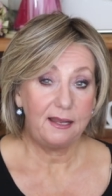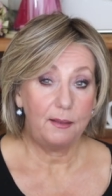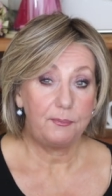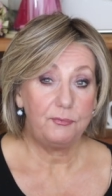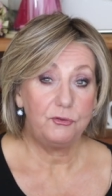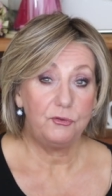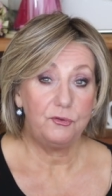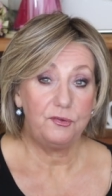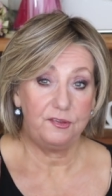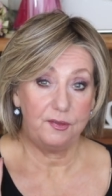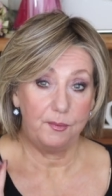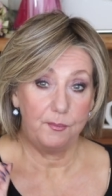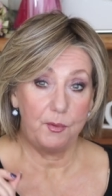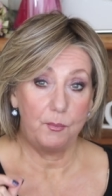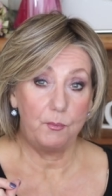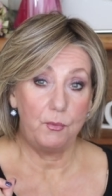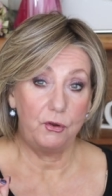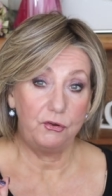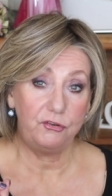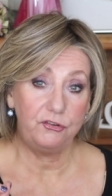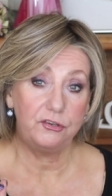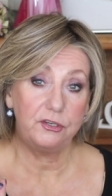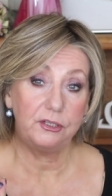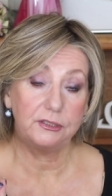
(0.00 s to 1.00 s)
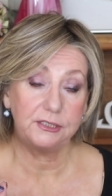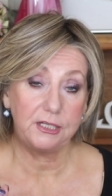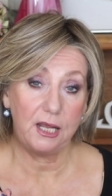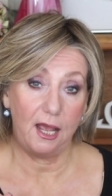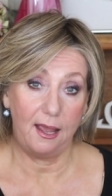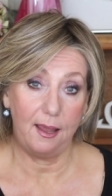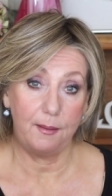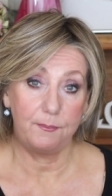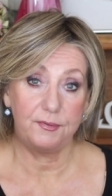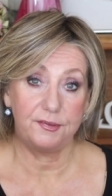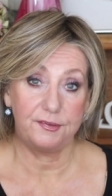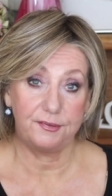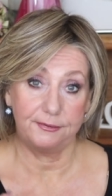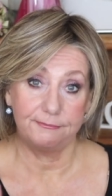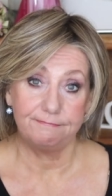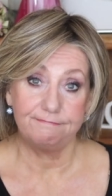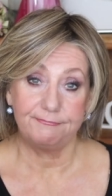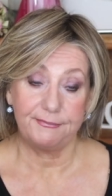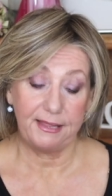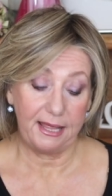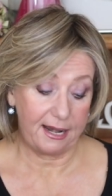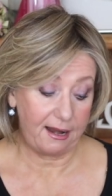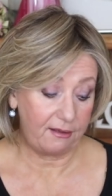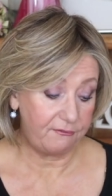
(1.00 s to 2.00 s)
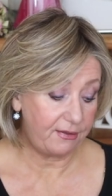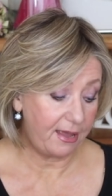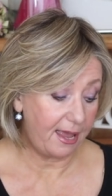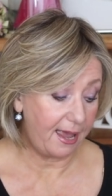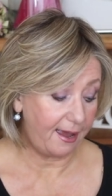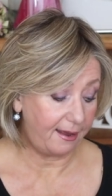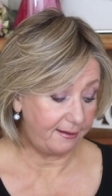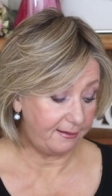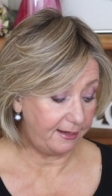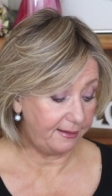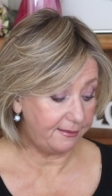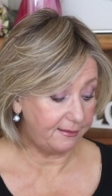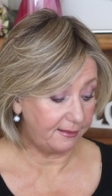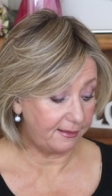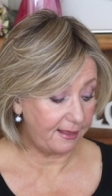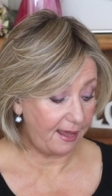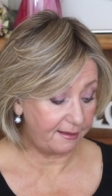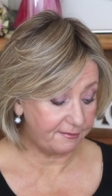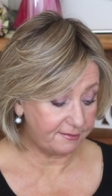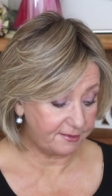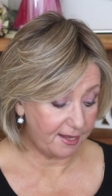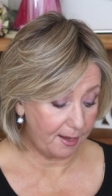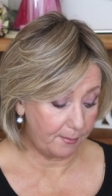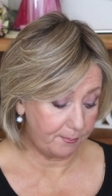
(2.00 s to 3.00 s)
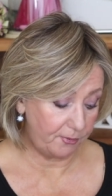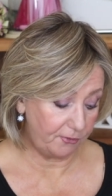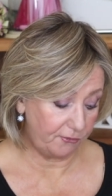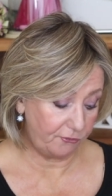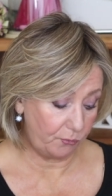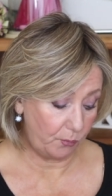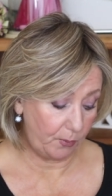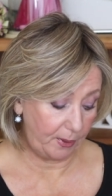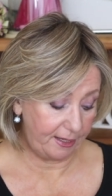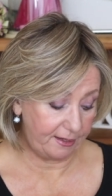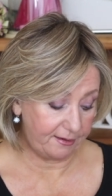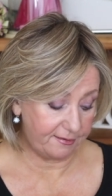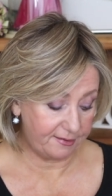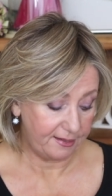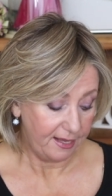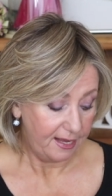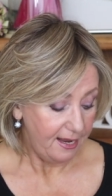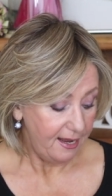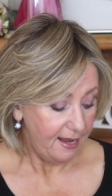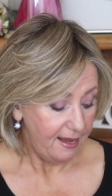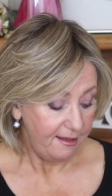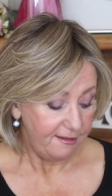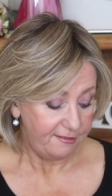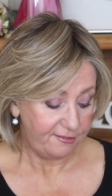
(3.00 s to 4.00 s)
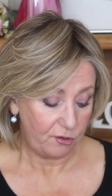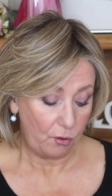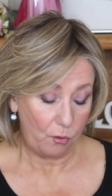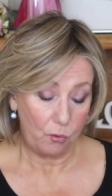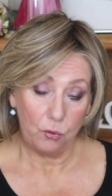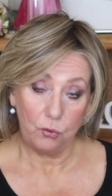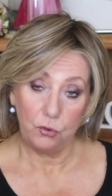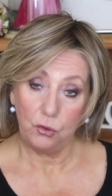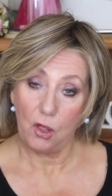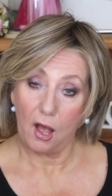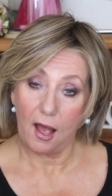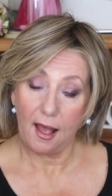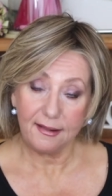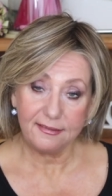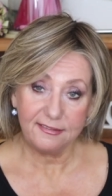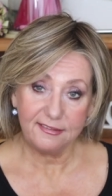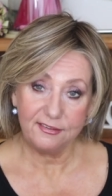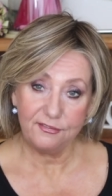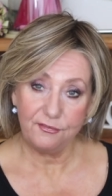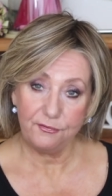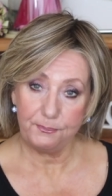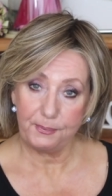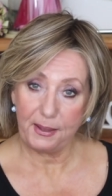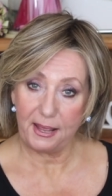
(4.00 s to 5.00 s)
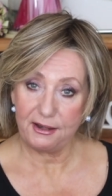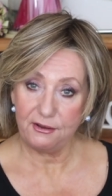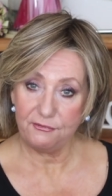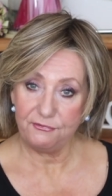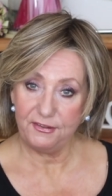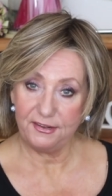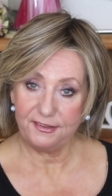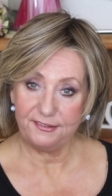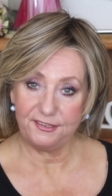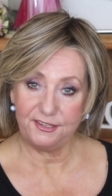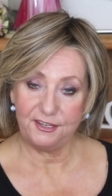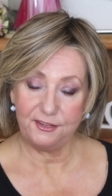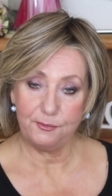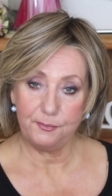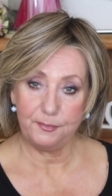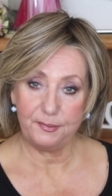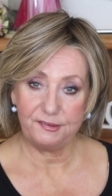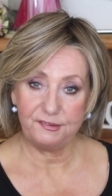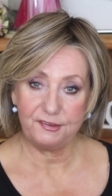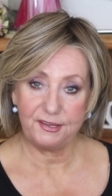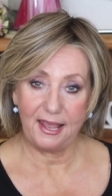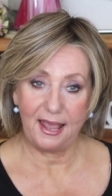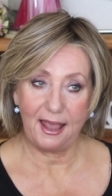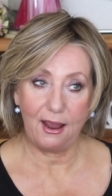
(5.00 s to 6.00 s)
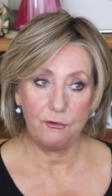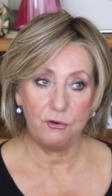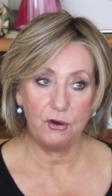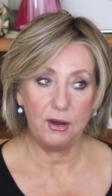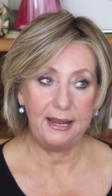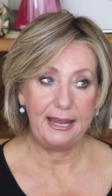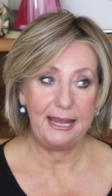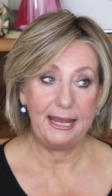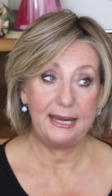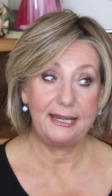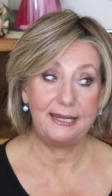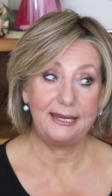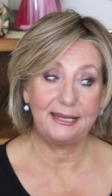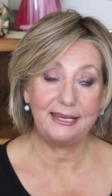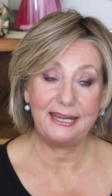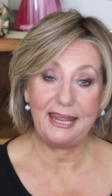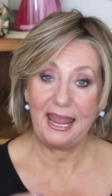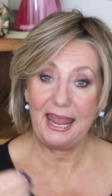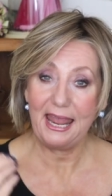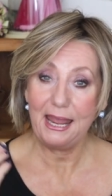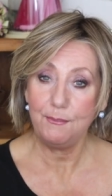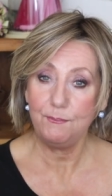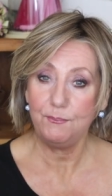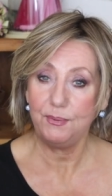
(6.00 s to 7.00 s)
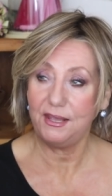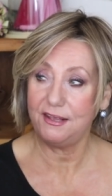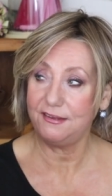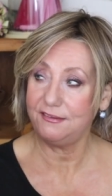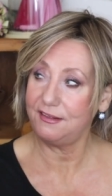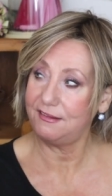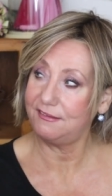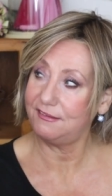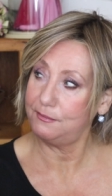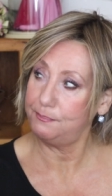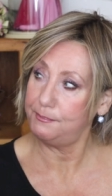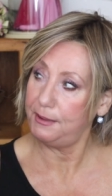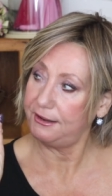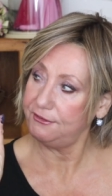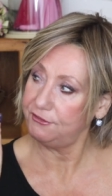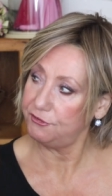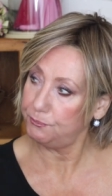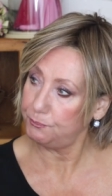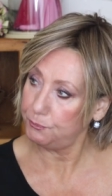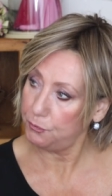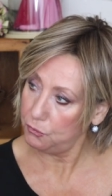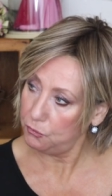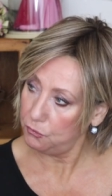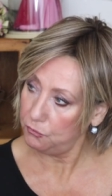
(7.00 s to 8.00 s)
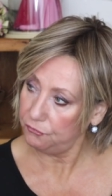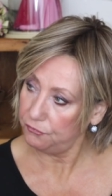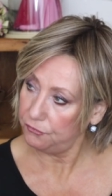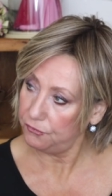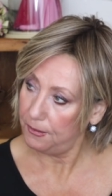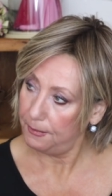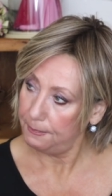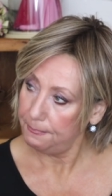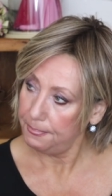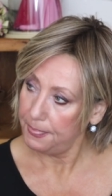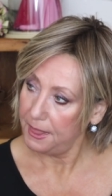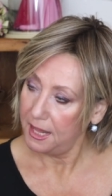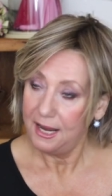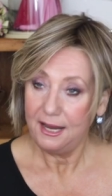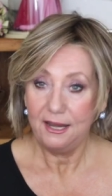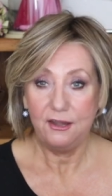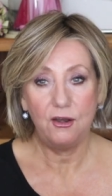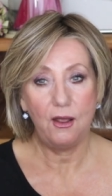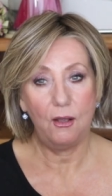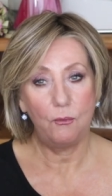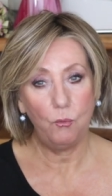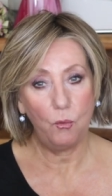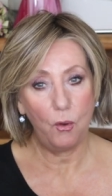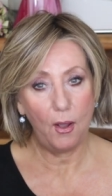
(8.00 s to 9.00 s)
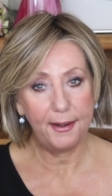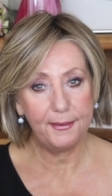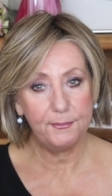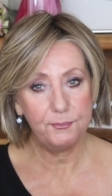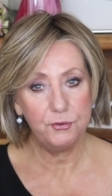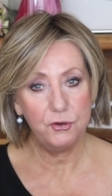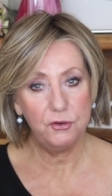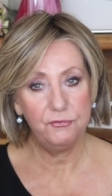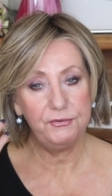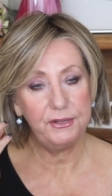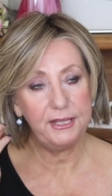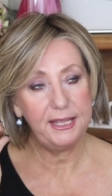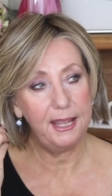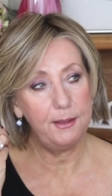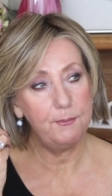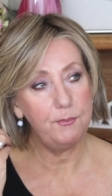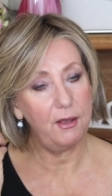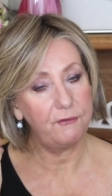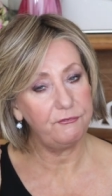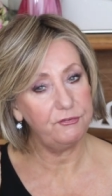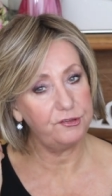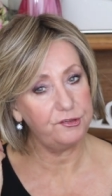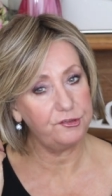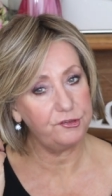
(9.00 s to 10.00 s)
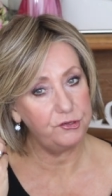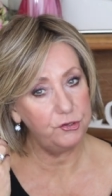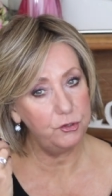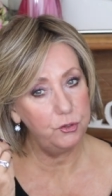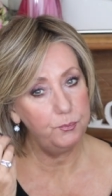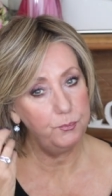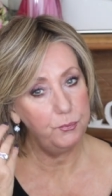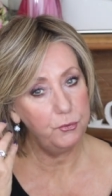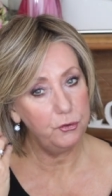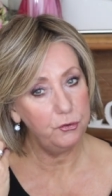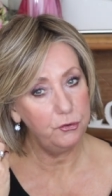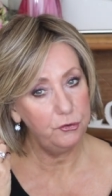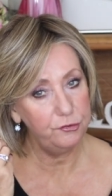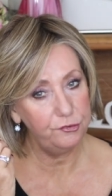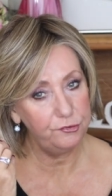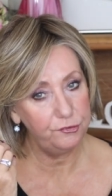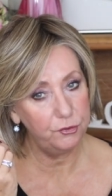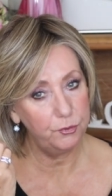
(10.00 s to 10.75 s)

up through some emotional times that I've had in the last couple of weeks. So lots of benefits to the mascara, and it came, because it's smudge proof, not waterproof, it came off super